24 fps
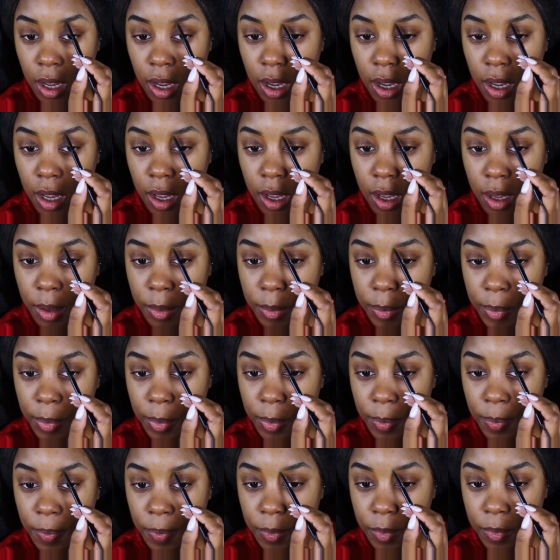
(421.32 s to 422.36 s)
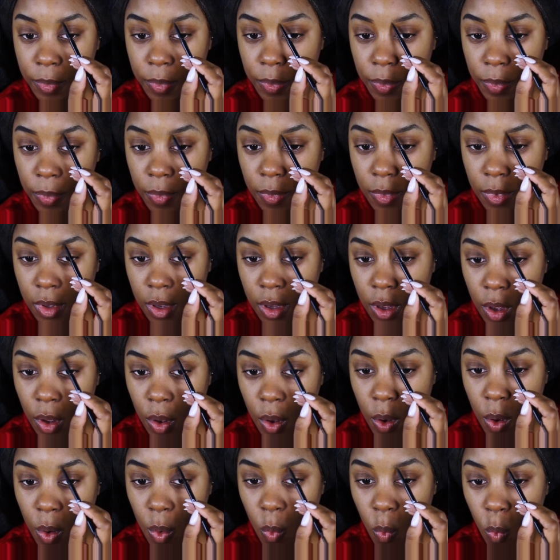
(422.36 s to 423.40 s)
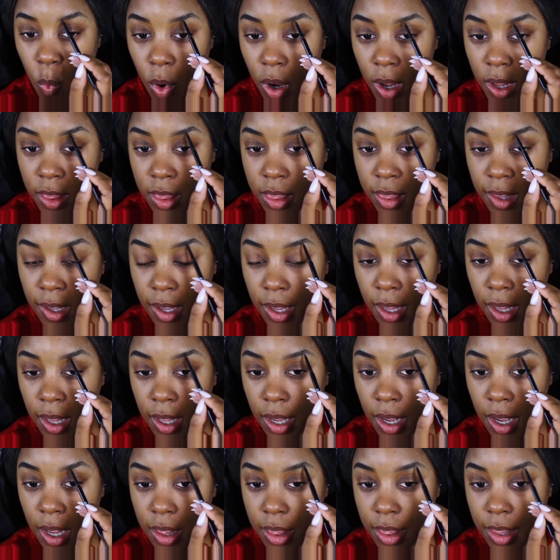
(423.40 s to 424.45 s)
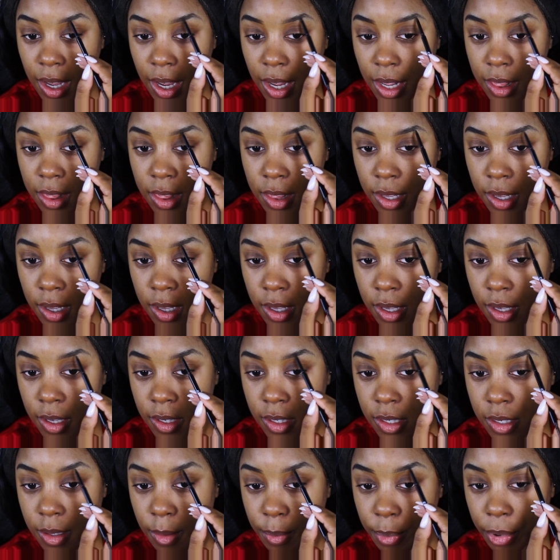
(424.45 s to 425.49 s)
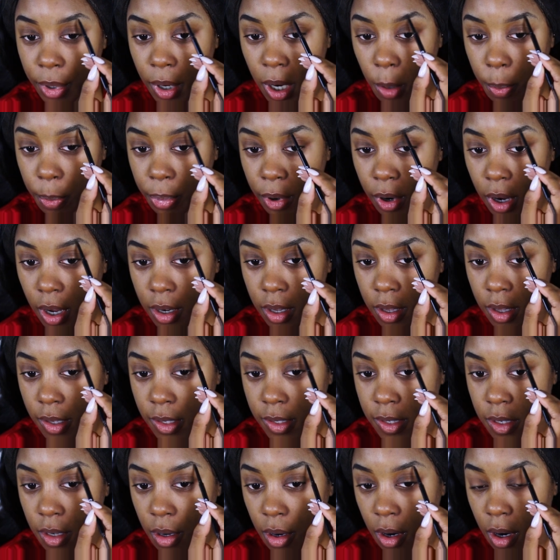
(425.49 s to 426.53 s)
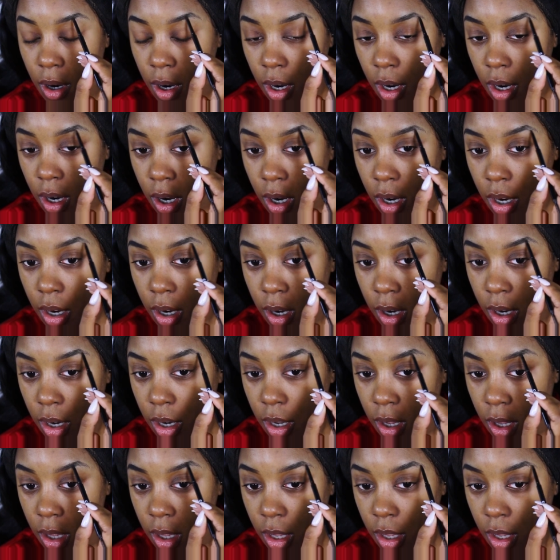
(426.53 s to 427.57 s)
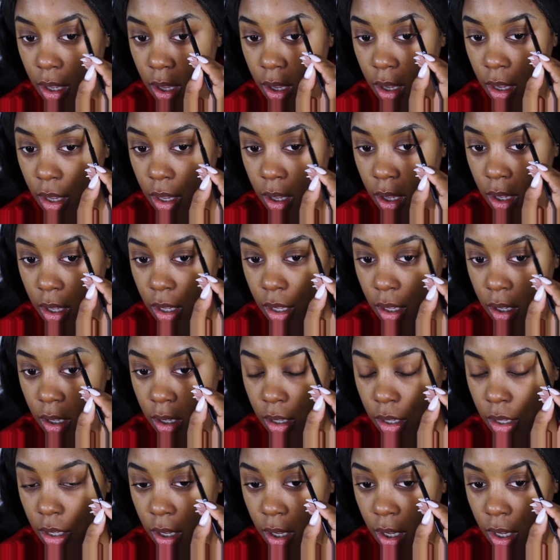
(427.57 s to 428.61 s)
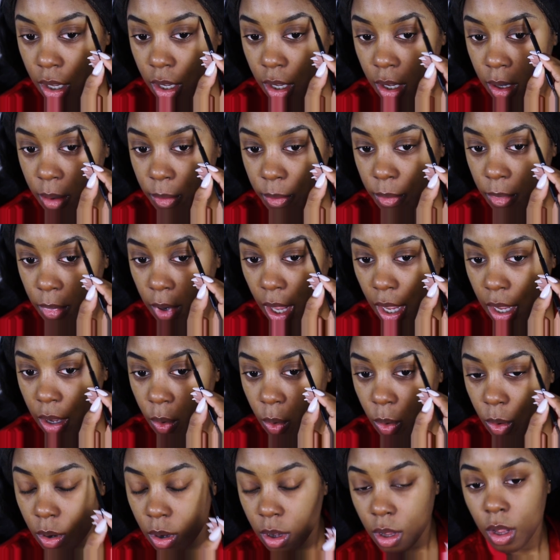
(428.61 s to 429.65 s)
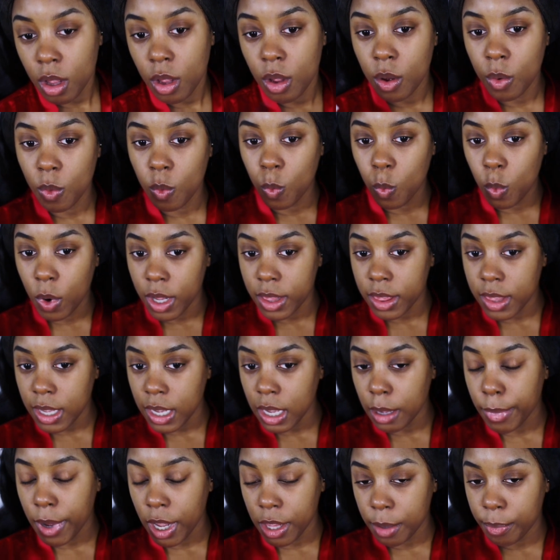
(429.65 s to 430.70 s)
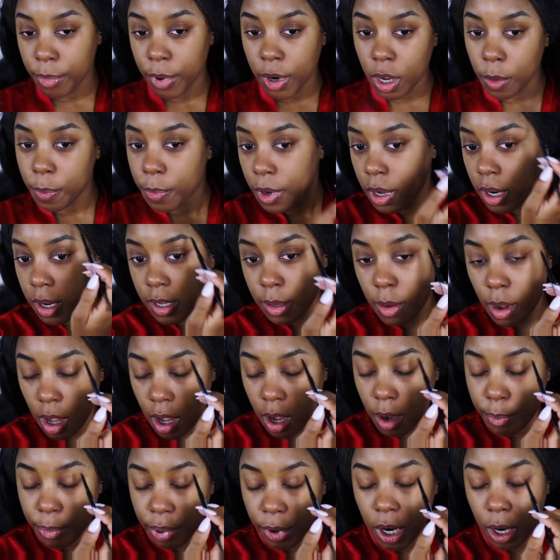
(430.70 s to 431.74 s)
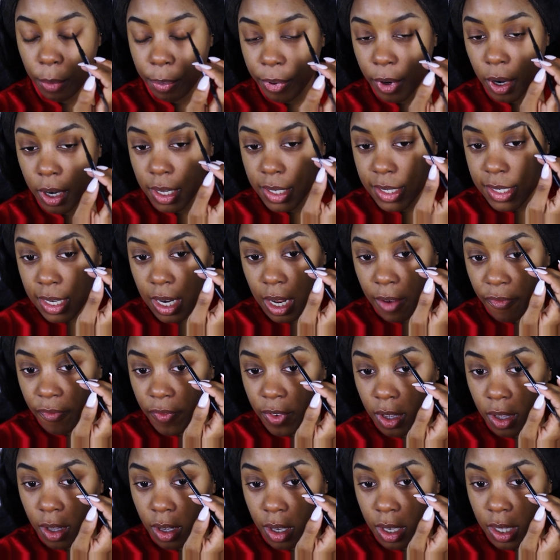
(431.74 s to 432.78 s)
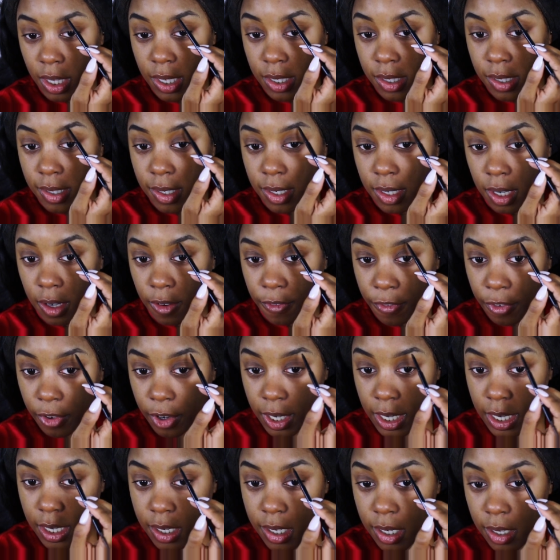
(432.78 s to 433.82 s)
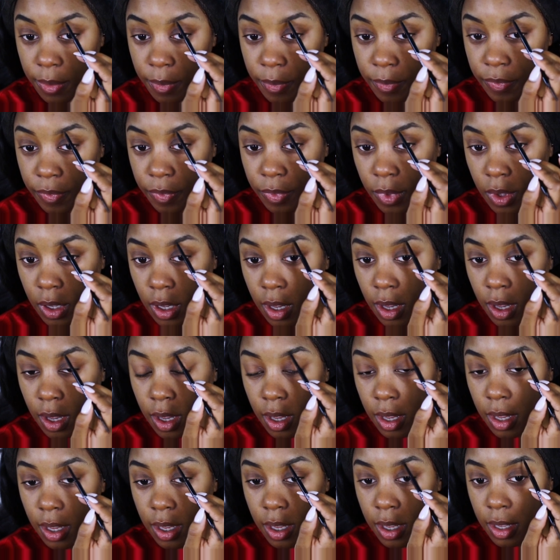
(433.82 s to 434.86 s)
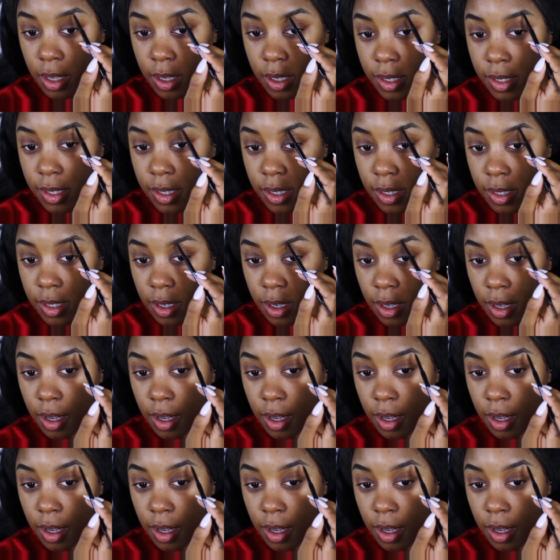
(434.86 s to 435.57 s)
um, one thing that these brow products are um, like, one thing about the brow product uh, brow products that I feel is different is